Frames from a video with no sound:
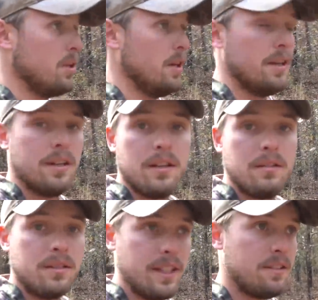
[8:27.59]
blood.
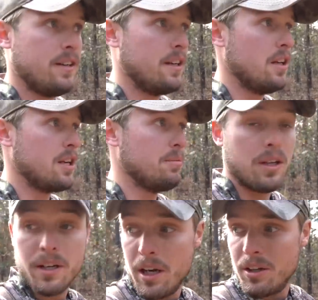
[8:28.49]
Did find a lot of
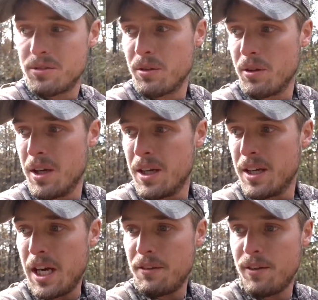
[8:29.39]
blood, and also
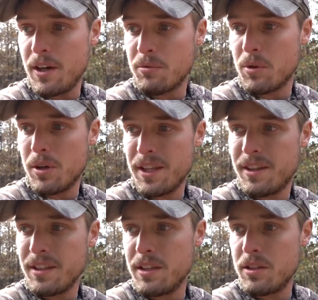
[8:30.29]
I found where I
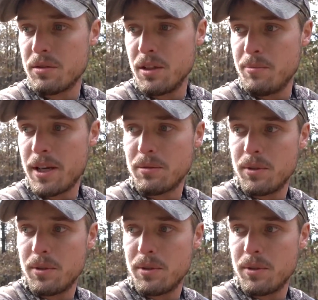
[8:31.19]
think the initial impact